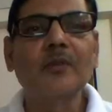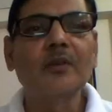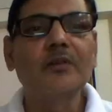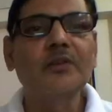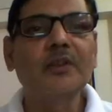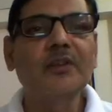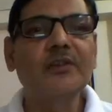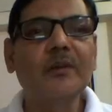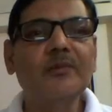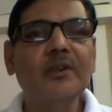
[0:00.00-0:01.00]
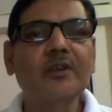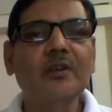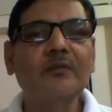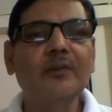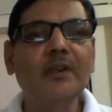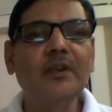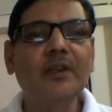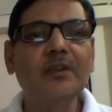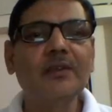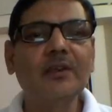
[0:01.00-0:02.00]
See, the subject of
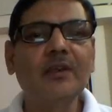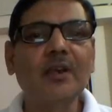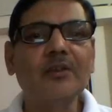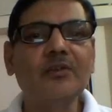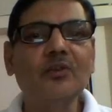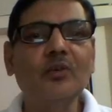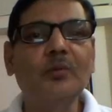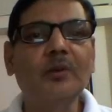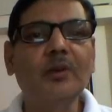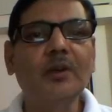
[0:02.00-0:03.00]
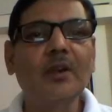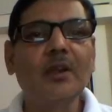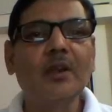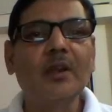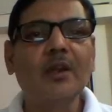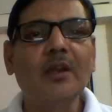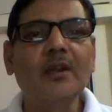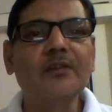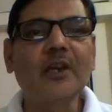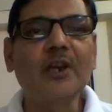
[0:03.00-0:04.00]
linkage and crossing over
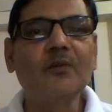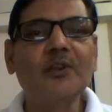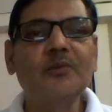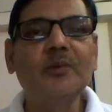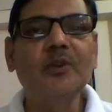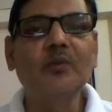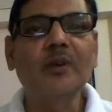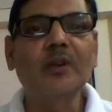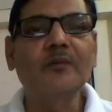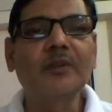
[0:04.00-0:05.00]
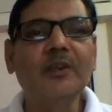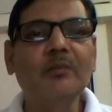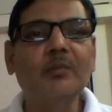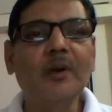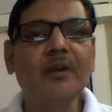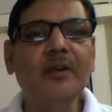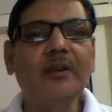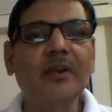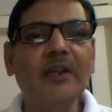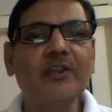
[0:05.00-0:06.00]
has always been one of the
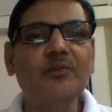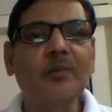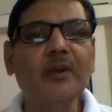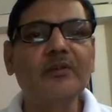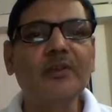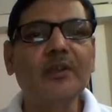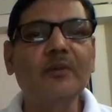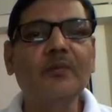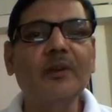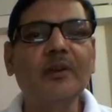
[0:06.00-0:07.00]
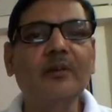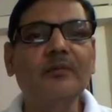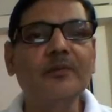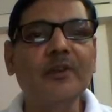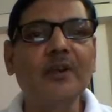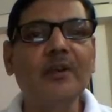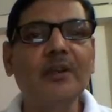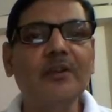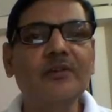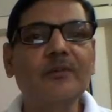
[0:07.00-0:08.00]
important aspects in the field of
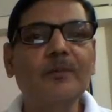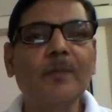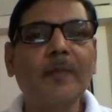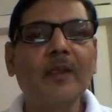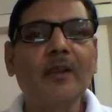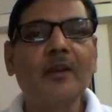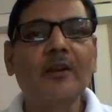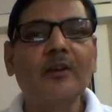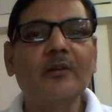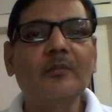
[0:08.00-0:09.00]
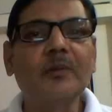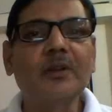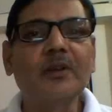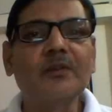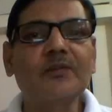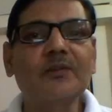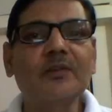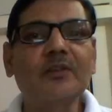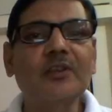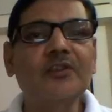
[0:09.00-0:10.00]
genetics because
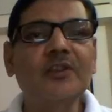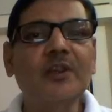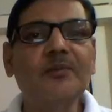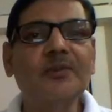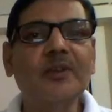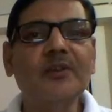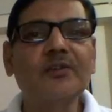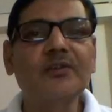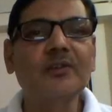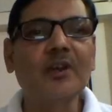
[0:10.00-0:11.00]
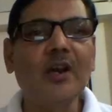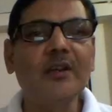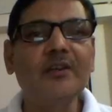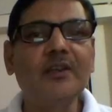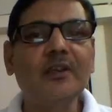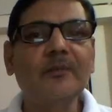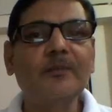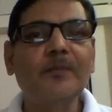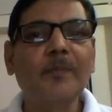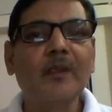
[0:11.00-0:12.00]
this gives us the idea
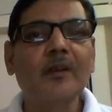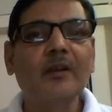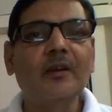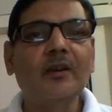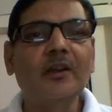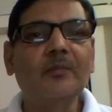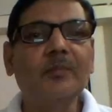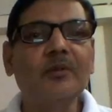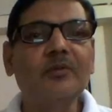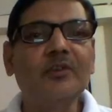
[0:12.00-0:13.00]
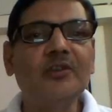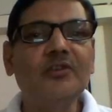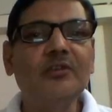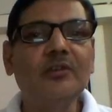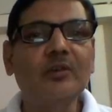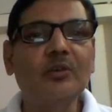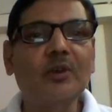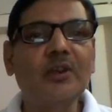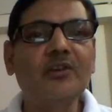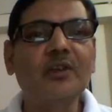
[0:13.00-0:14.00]
about the
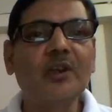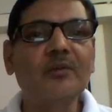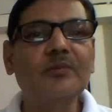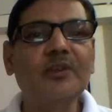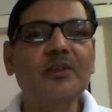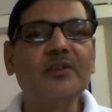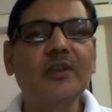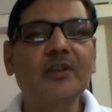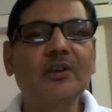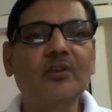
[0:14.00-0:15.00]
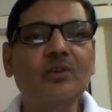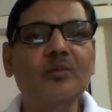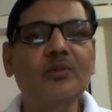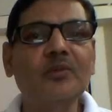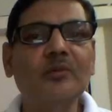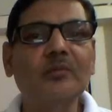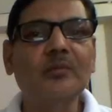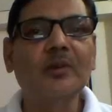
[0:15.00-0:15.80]
location of genes on the chromosome.